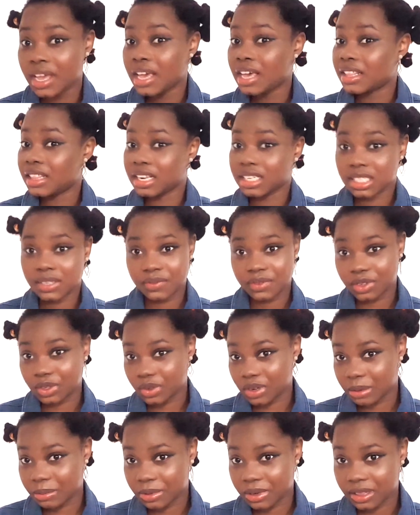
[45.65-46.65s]
That's if you don't
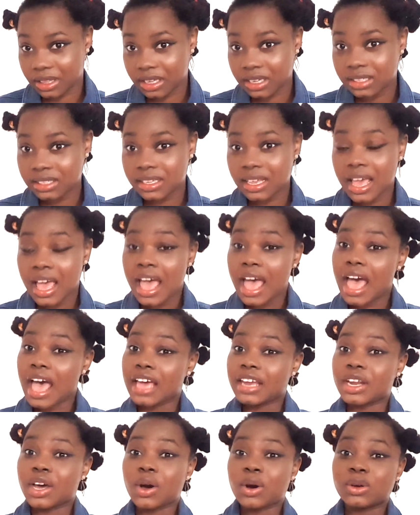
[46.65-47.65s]
know about this,
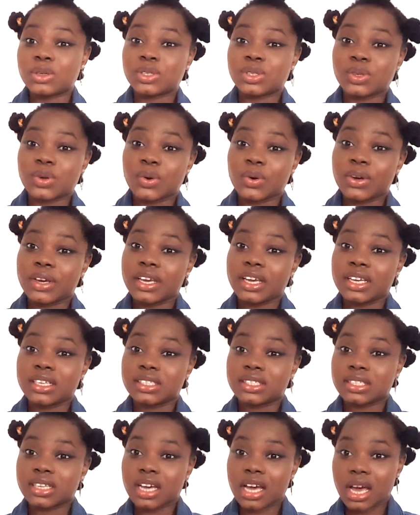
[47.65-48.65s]
and also
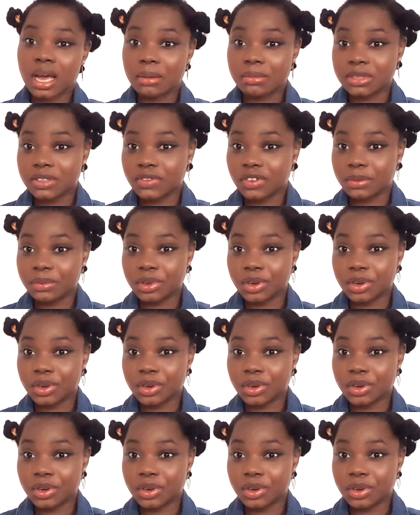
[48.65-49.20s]
it comes from,